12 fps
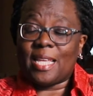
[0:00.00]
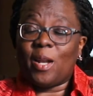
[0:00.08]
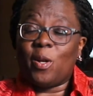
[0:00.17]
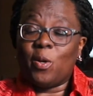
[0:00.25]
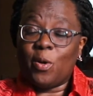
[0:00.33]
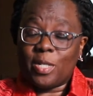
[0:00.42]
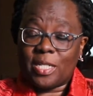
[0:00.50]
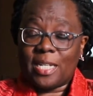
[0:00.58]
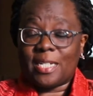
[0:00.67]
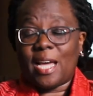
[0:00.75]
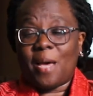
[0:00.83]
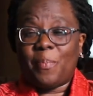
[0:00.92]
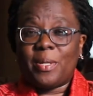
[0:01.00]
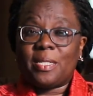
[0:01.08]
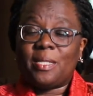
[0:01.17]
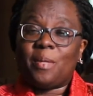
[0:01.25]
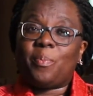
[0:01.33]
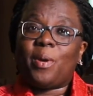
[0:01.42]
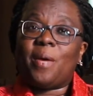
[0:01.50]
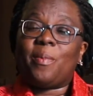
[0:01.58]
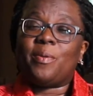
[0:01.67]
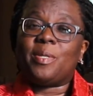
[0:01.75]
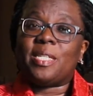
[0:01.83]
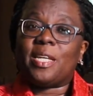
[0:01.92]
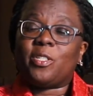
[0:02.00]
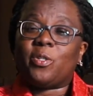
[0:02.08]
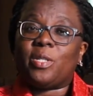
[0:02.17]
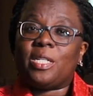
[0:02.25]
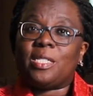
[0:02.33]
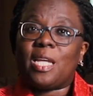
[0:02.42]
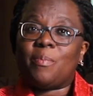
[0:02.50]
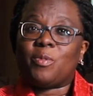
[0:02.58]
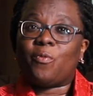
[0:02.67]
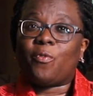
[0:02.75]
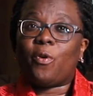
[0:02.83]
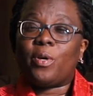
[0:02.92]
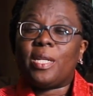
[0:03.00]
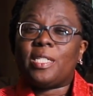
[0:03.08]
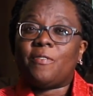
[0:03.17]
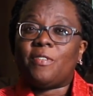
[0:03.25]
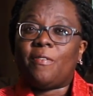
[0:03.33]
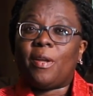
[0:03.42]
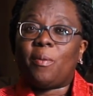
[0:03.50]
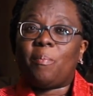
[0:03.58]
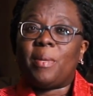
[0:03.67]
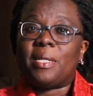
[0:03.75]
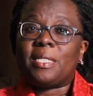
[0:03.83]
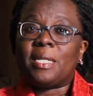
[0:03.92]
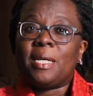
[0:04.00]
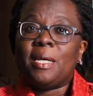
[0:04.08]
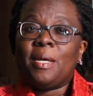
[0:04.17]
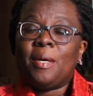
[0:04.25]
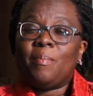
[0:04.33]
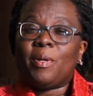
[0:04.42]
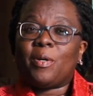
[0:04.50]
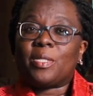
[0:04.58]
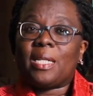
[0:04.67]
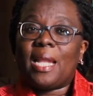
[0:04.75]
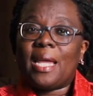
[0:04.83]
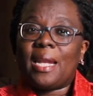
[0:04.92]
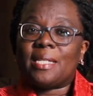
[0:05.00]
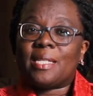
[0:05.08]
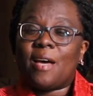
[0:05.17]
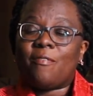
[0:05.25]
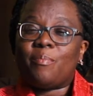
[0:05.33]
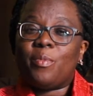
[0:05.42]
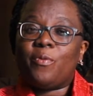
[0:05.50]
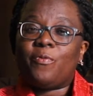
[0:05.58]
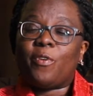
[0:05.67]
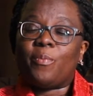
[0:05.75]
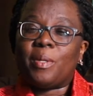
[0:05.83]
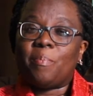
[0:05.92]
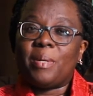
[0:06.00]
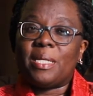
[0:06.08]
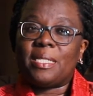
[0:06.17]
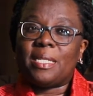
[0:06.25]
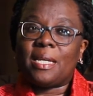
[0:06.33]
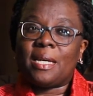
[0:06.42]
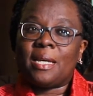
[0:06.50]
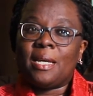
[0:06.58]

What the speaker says: a lot that happens in the primary section in terms of cognitive development because learners have moved from the basic,